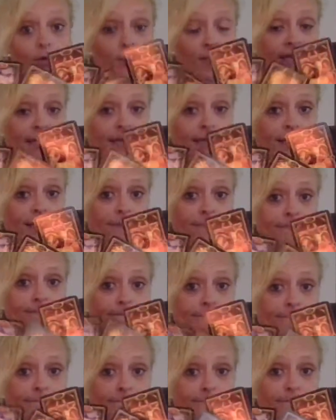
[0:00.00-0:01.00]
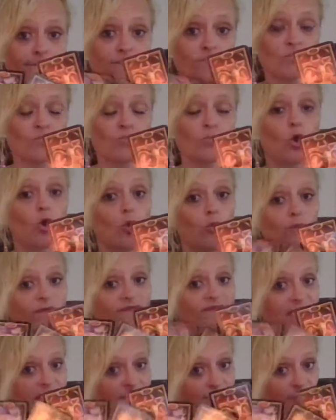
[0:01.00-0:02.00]
on here. or
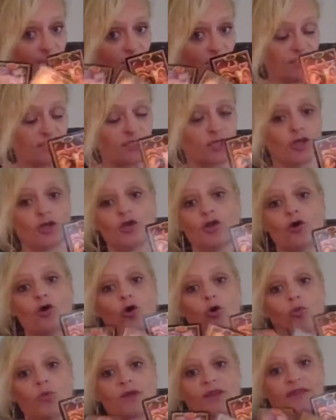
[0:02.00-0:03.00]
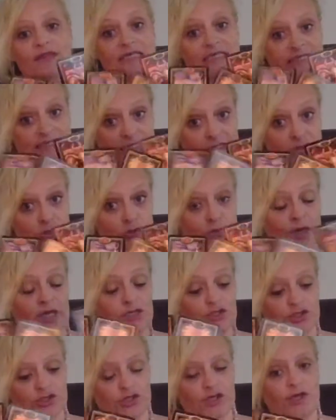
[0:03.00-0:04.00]
with this person or with this
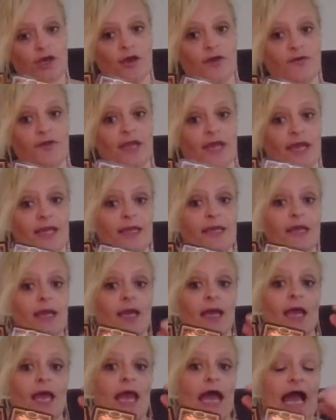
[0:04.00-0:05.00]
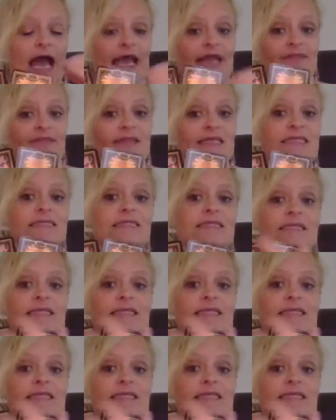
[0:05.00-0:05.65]
situation, okay? And this